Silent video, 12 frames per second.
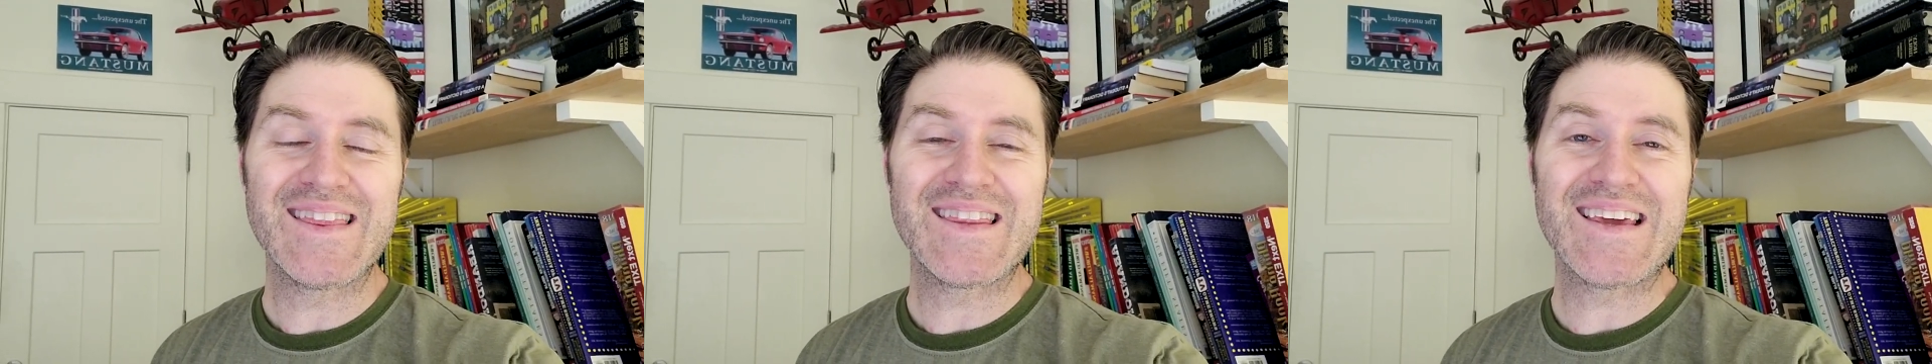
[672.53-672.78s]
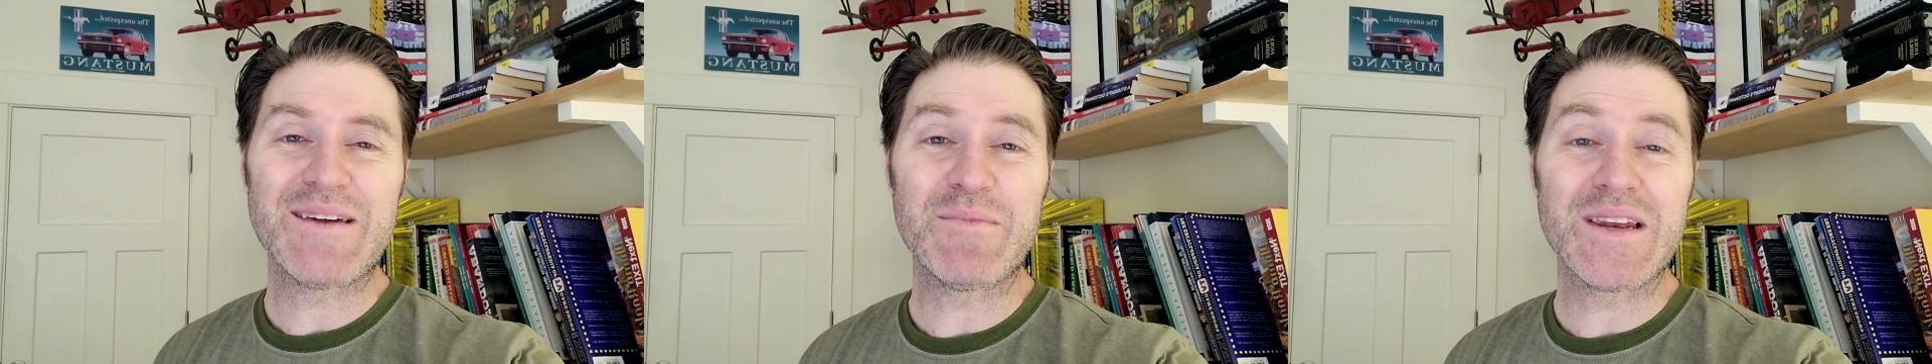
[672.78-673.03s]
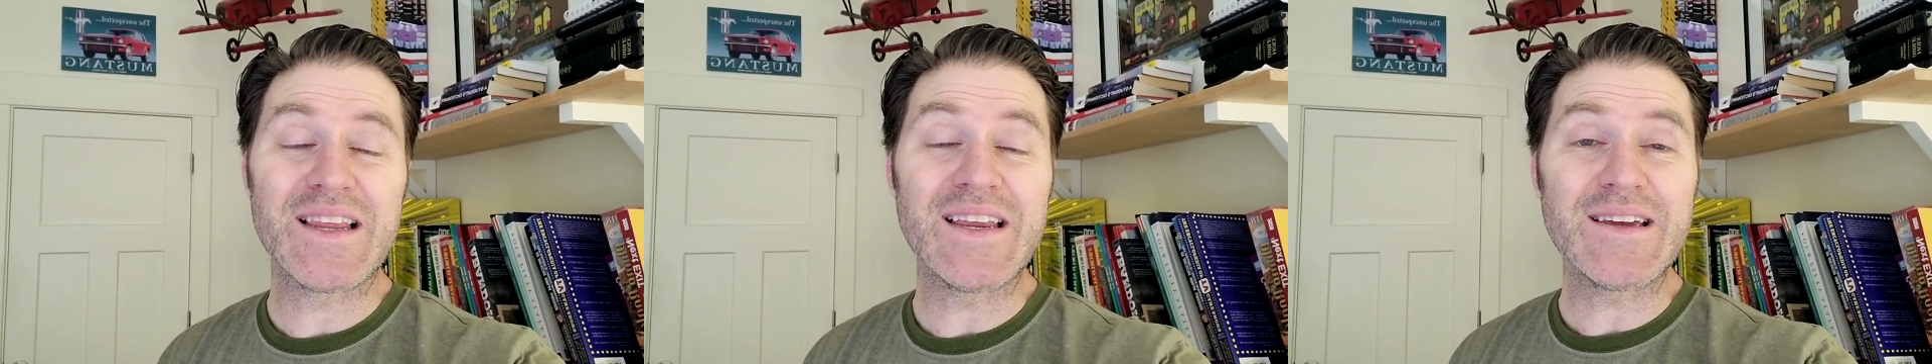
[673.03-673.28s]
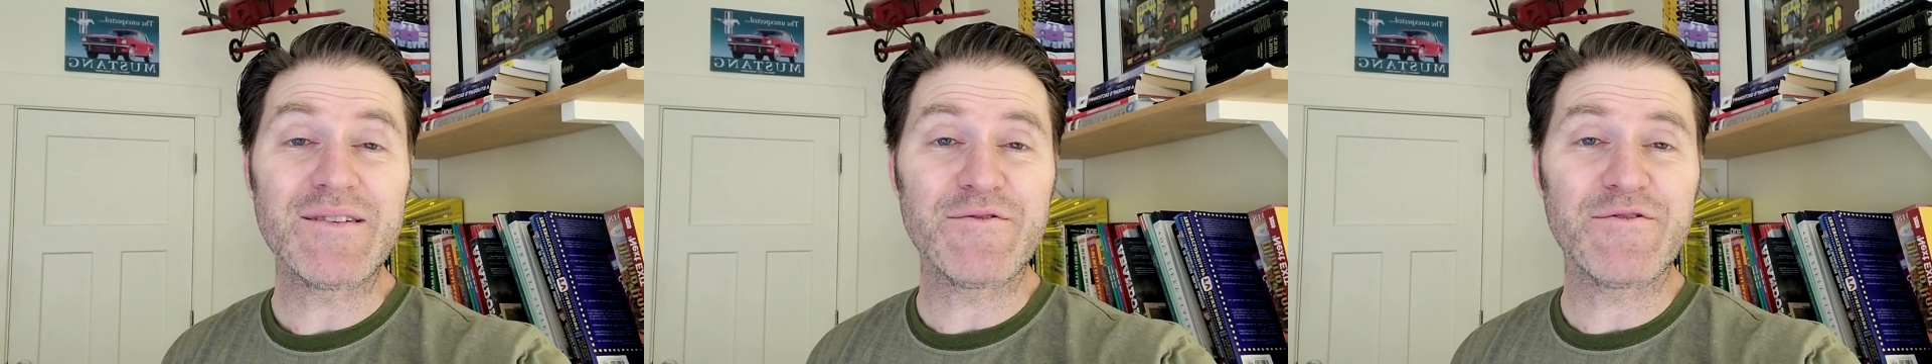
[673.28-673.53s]
the
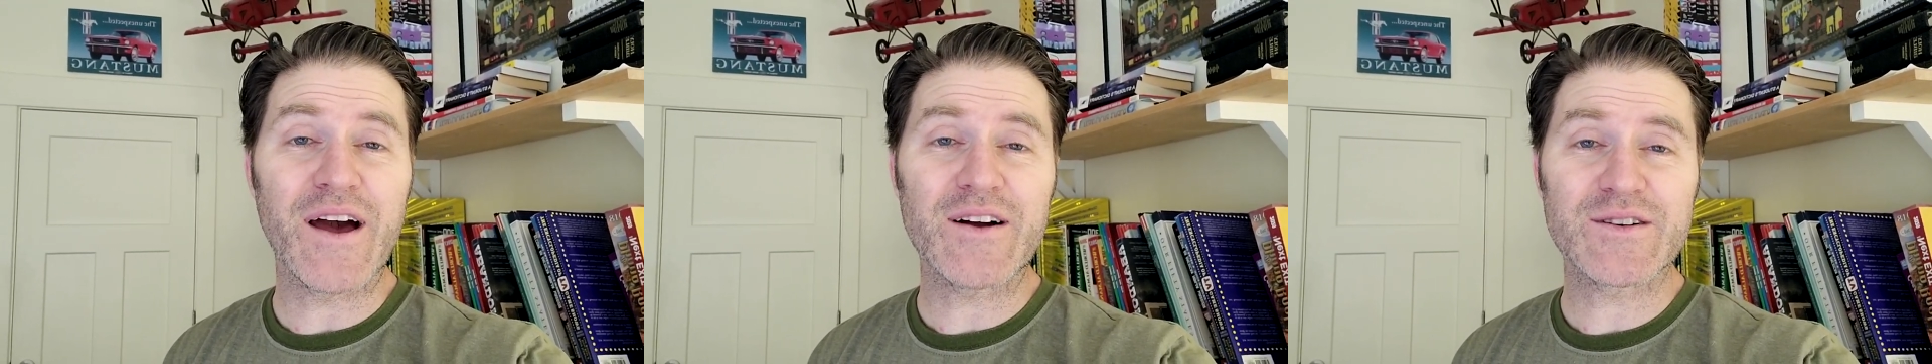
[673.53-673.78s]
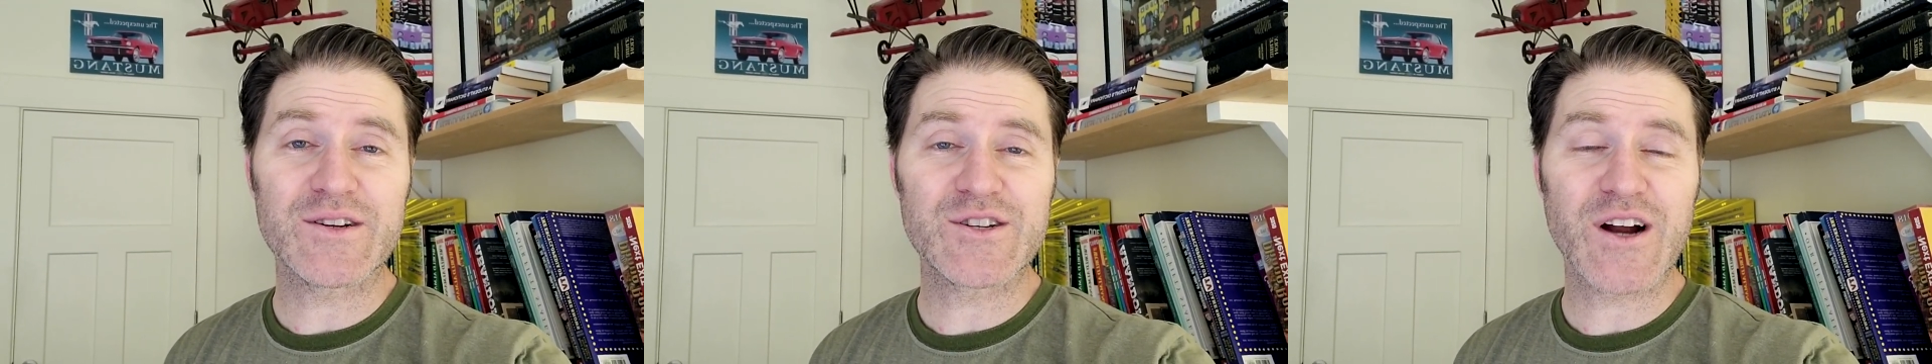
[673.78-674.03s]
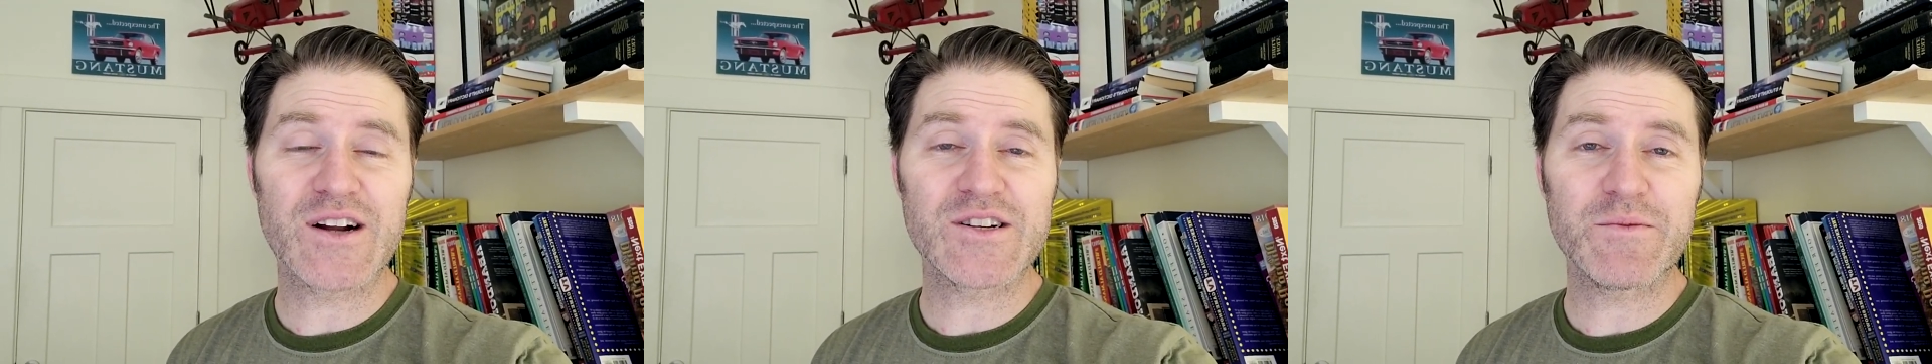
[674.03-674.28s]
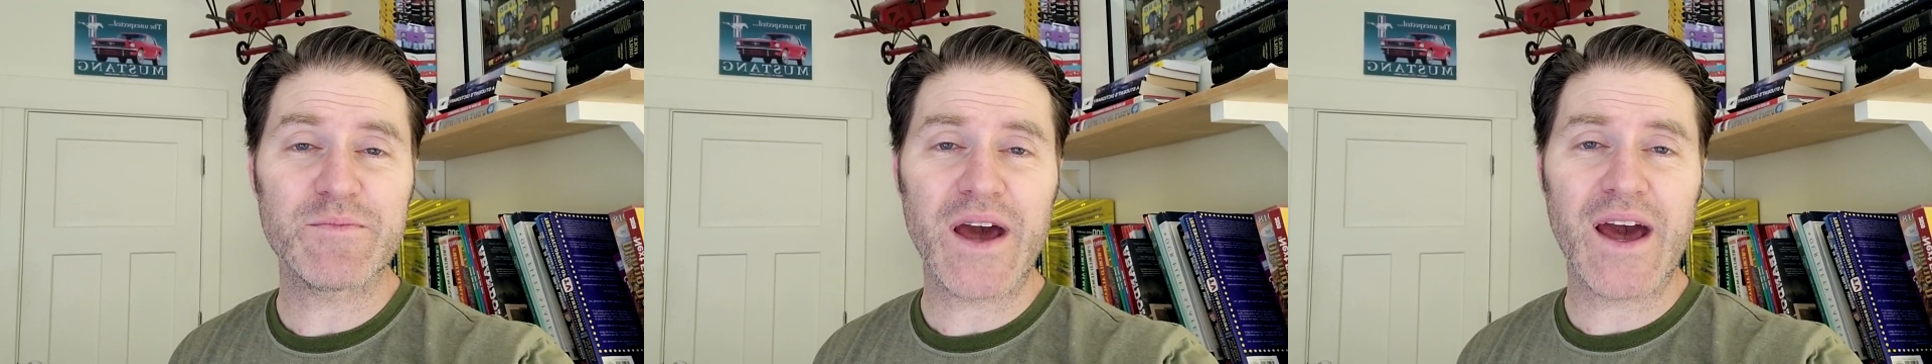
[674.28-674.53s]
Millennium Falcon
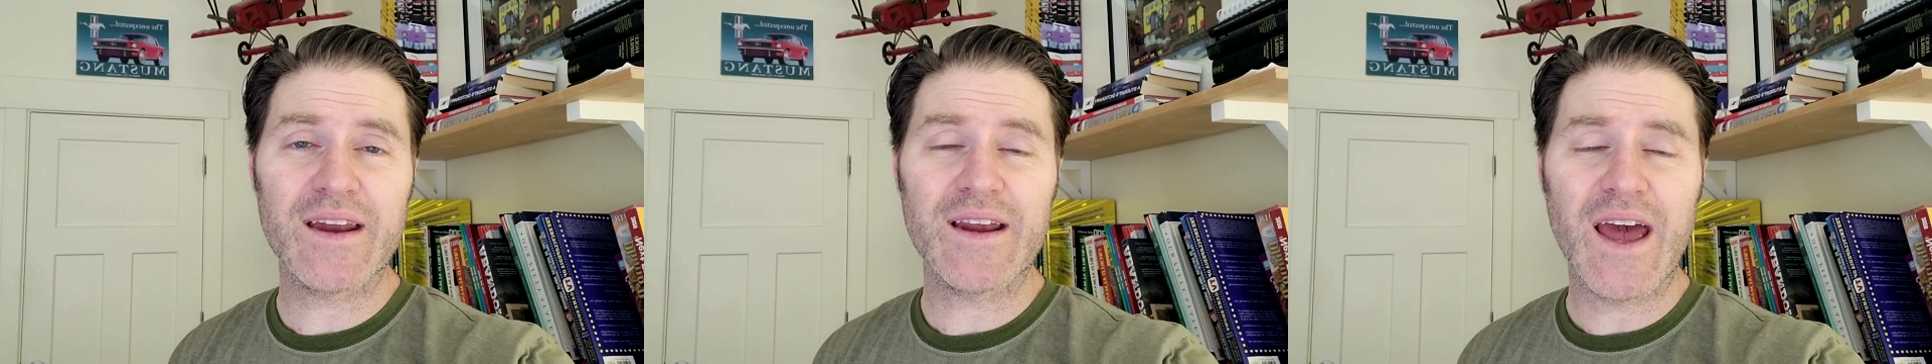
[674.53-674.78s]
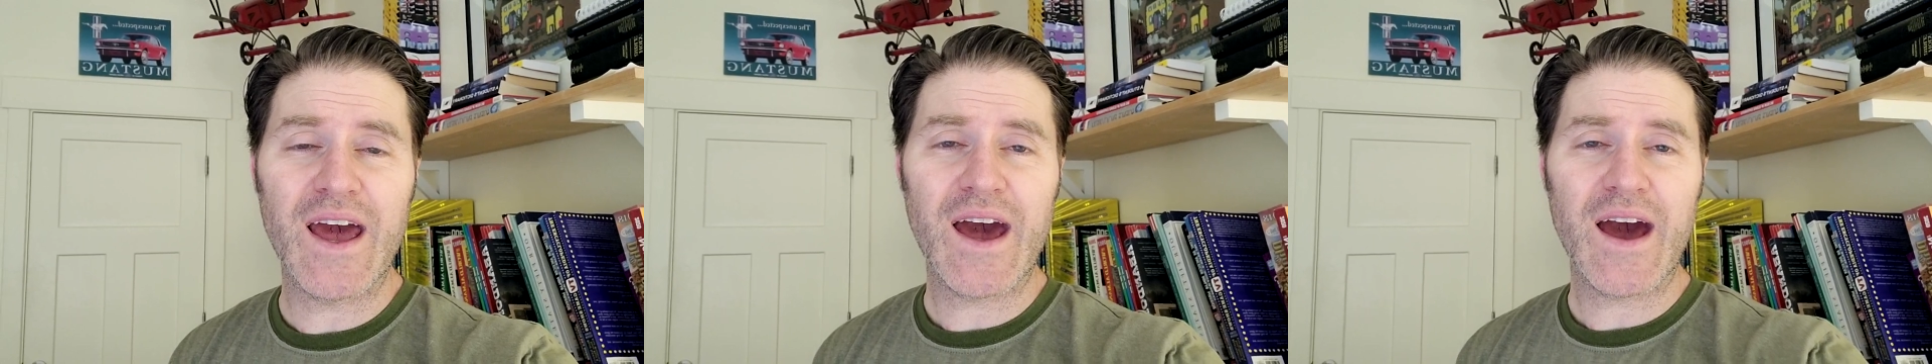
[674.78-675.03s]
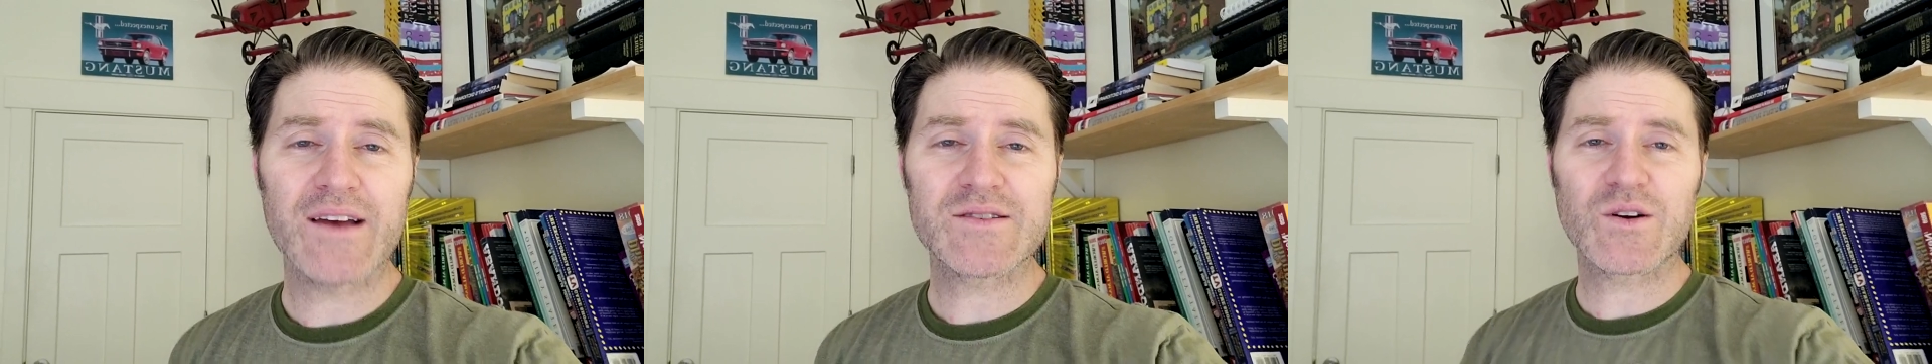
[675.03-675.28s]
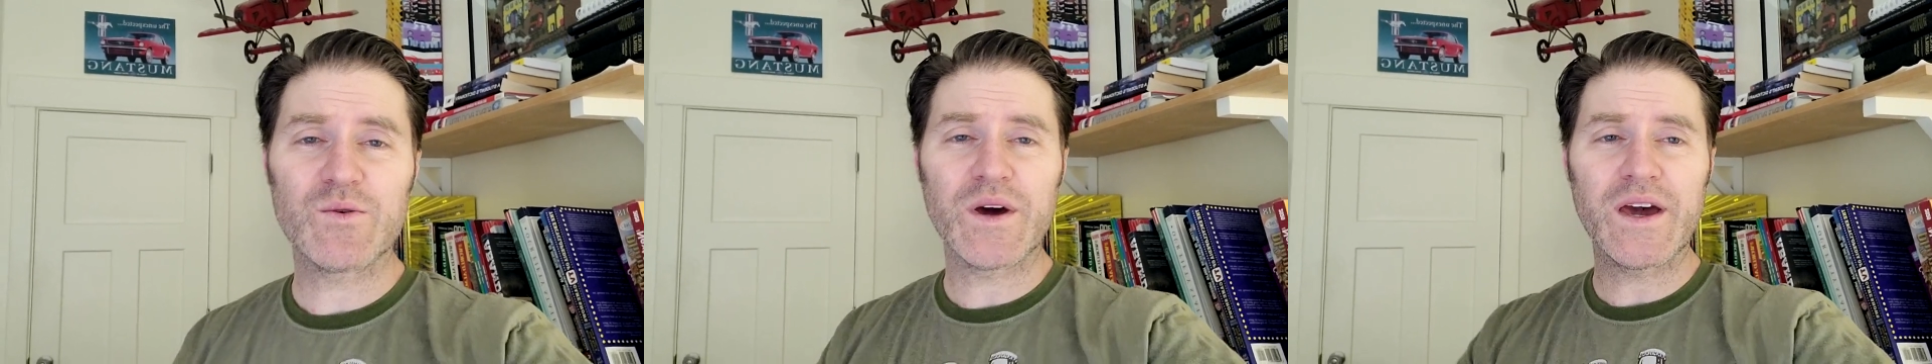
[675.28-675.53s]
charging pad,
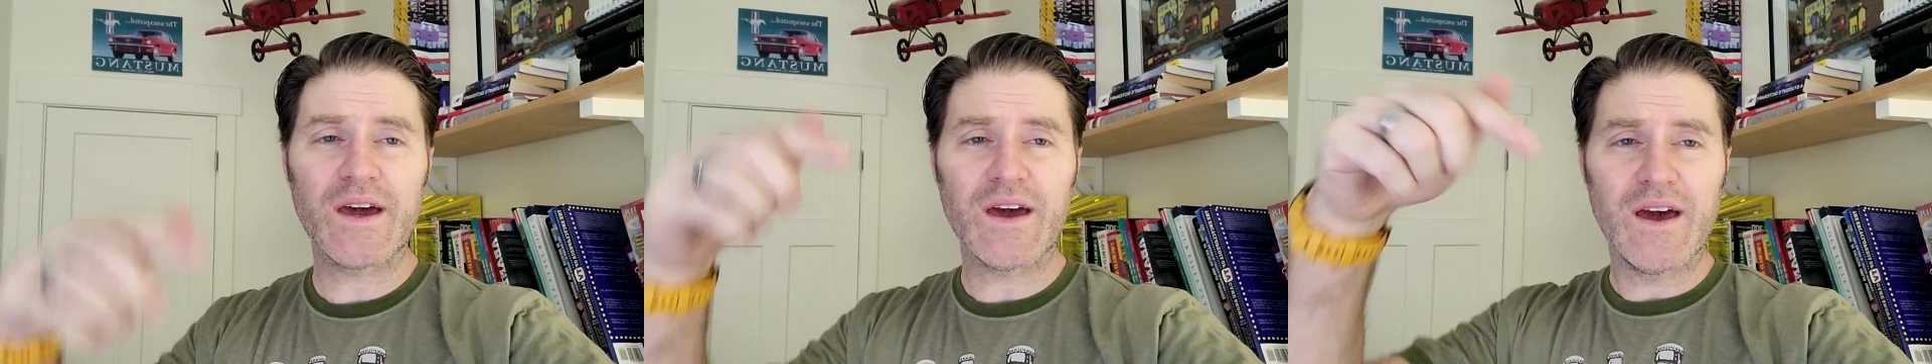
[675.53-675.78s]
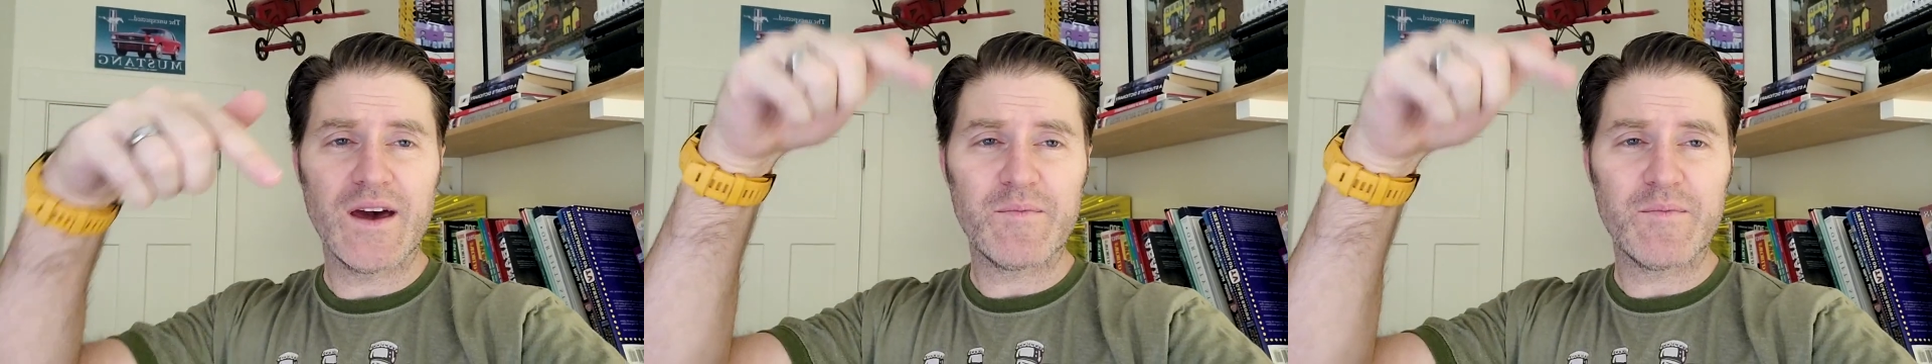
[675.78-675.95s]
ask away.